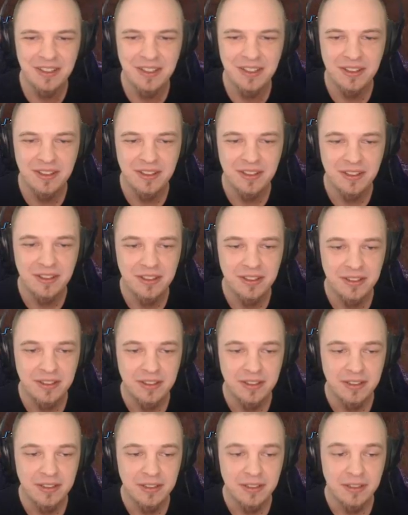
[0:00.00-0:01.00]

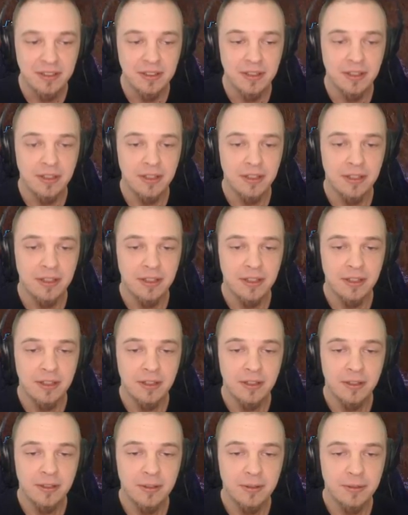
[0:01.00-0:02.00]

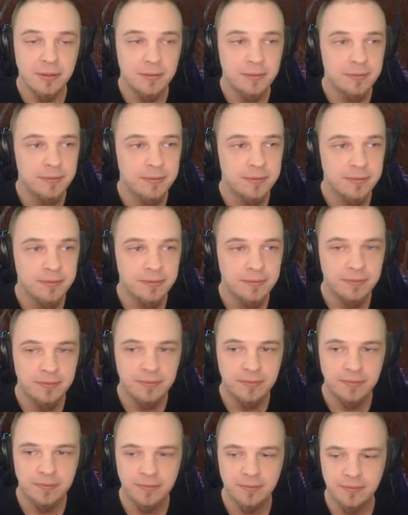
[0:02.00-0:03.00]

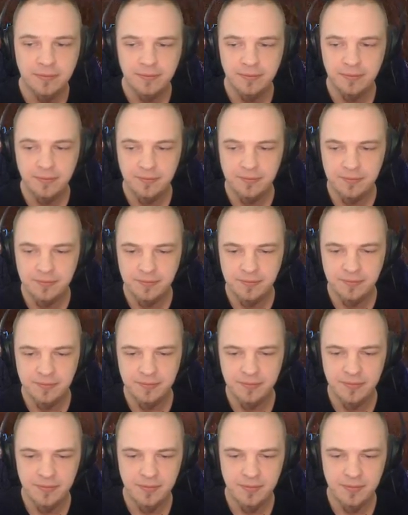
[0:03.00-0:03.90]
(no one is talking)